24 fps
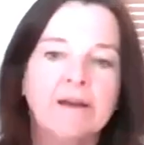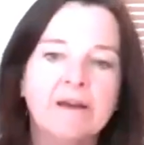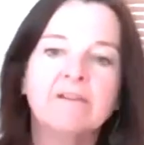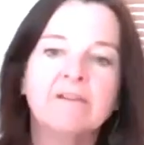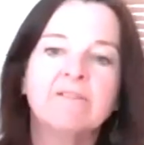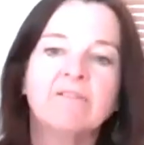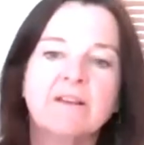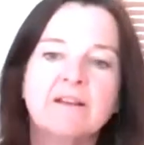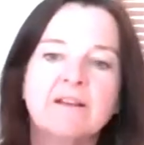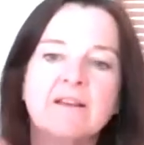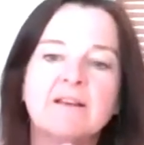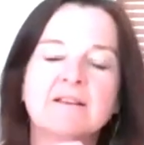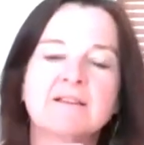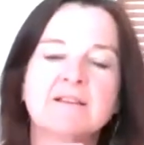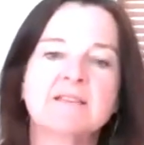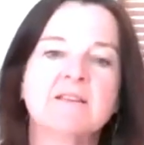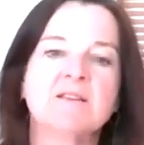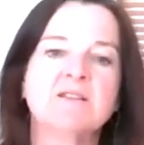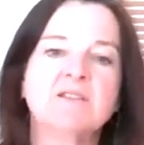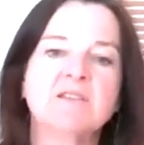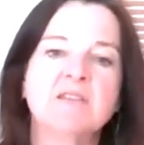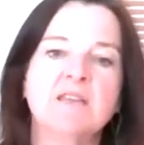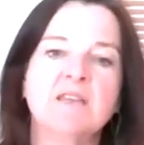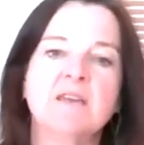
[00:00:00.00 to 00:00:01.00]
for the last
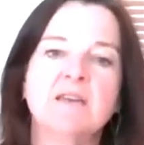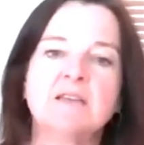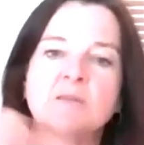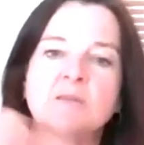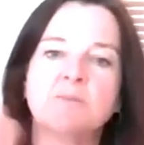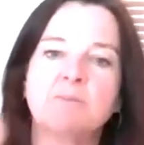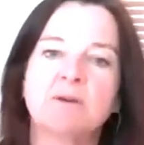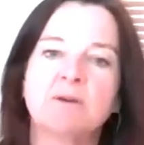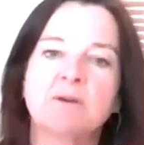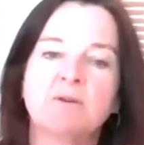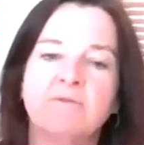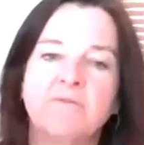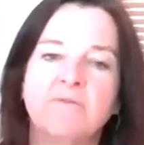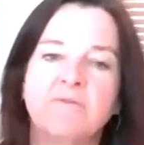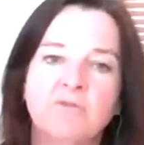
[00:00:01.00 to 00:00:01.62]
30 years, because